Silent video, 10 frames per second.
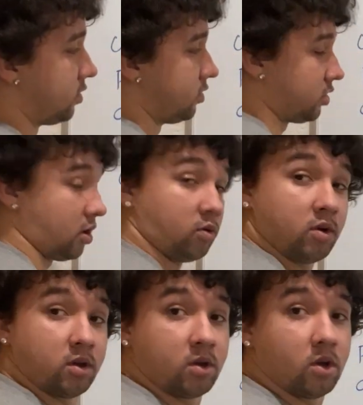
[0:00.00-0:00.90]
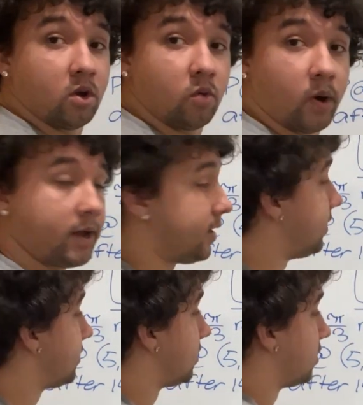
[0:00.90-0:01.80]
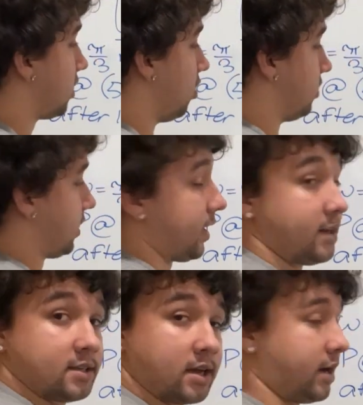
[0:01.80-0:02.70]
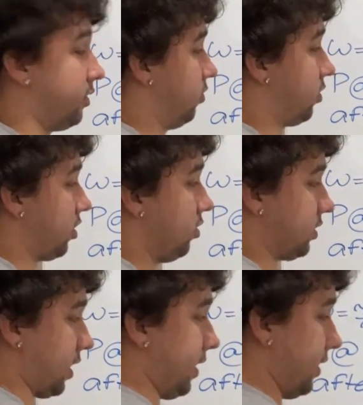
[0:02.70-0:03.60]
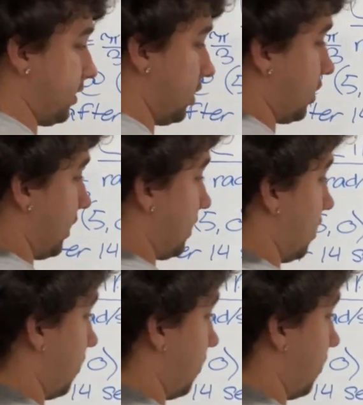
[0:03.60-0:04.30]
So, what is cosine and sine? Well, cosine is adjacent